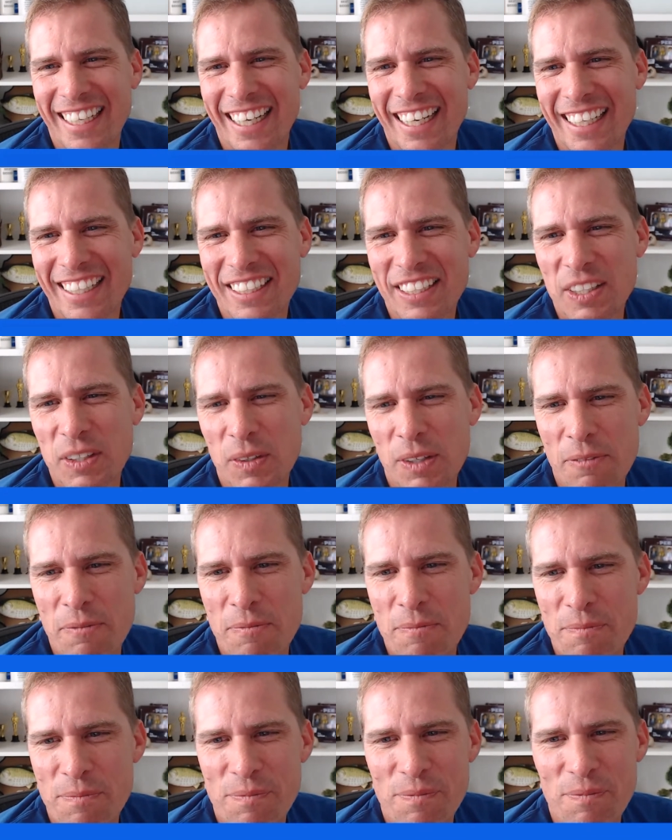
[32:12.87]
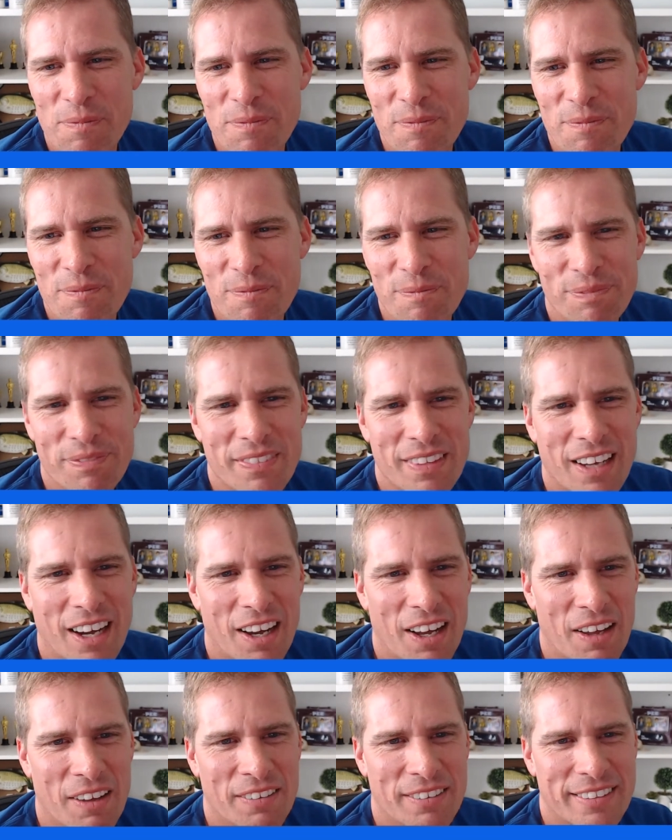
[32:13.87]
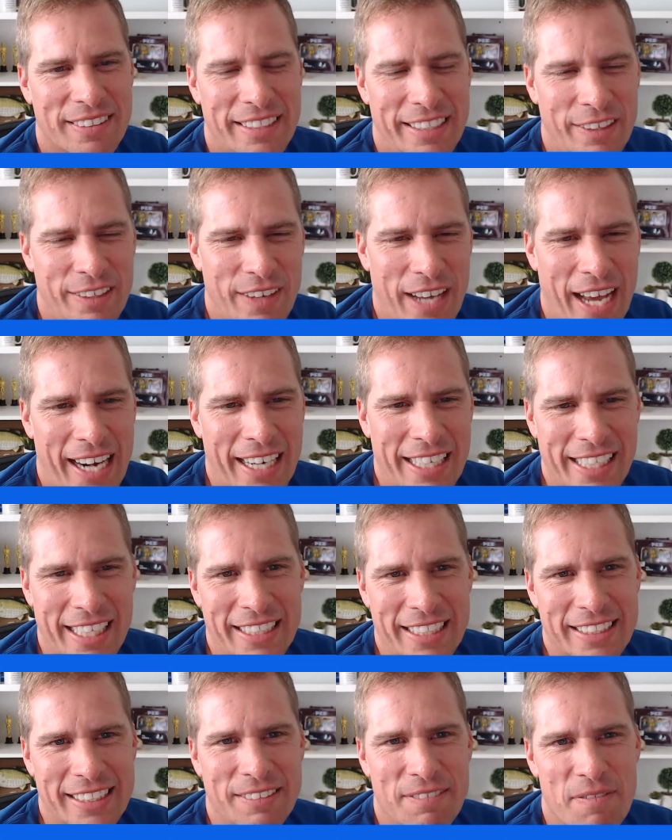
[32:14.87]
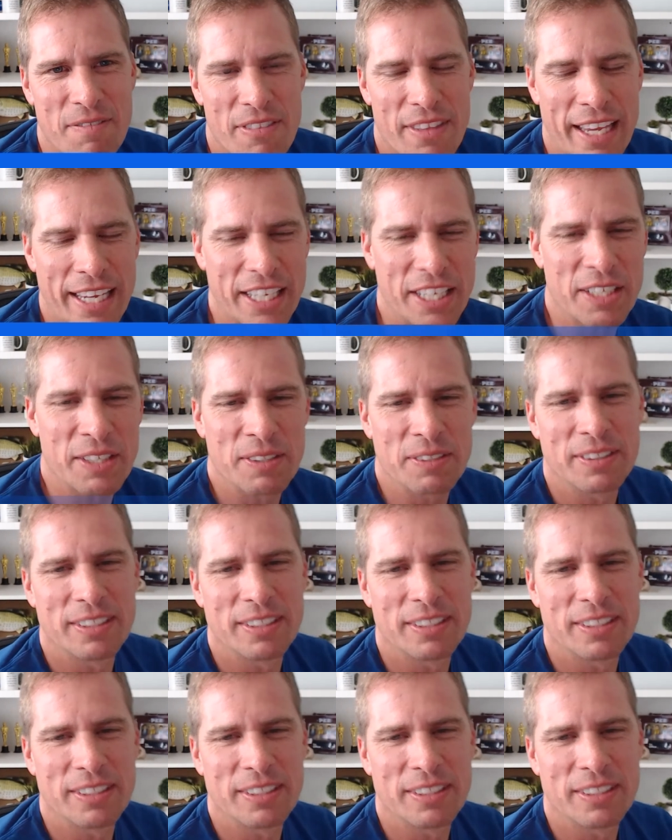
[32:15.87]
Cool. Oh, you got it, Jason. Thank you.